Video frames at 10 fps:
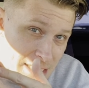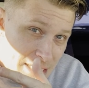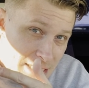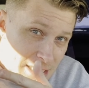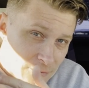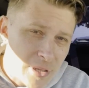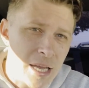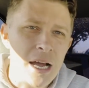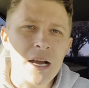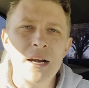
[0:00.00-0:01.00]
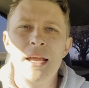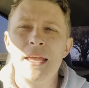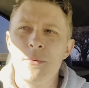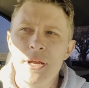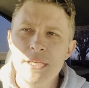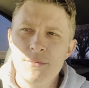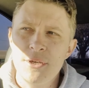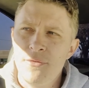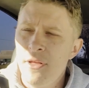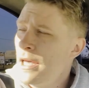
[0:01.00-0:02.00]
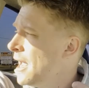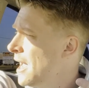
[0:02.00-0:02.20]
see the Chick-fil-A. All right, yeah, we're getting some Chick-fil-A.